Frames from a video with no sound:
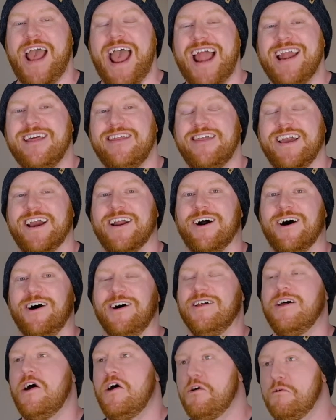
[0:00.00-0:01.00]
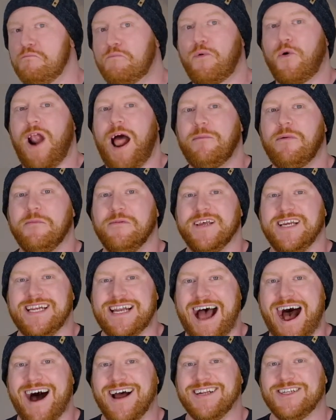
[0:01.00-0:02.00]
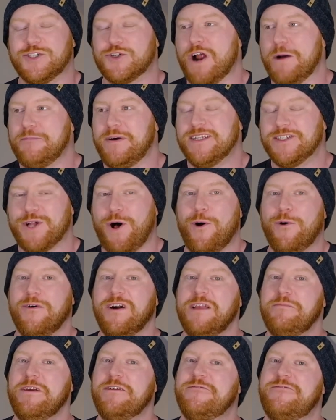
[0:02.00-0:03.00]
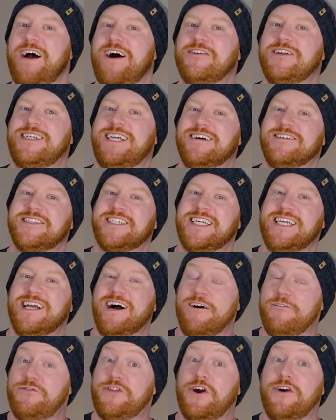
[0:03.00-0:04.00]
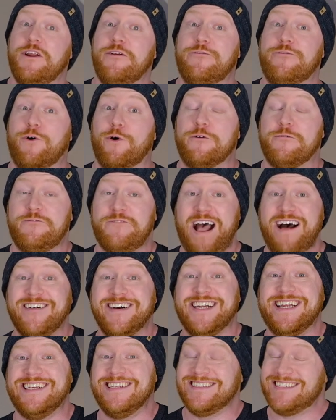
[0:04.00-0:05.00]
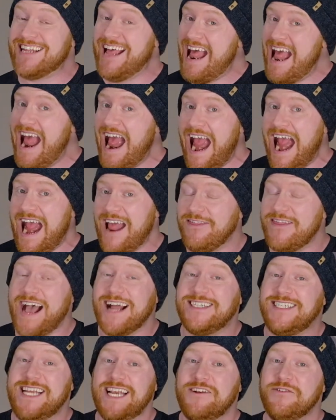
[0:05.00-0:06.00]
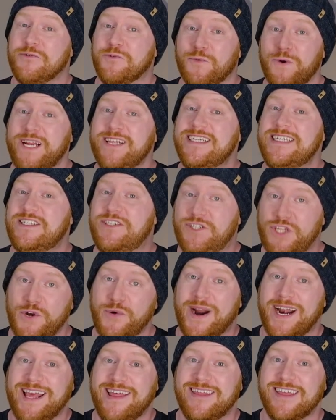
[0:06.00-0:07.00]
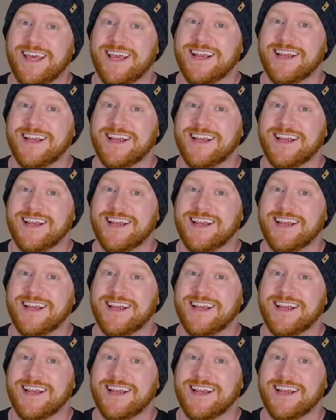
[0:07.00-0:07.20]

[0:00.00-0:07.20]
anything at all? Probably not. Trump has already been found guilty of 34 felonies, and that didn't really do anything.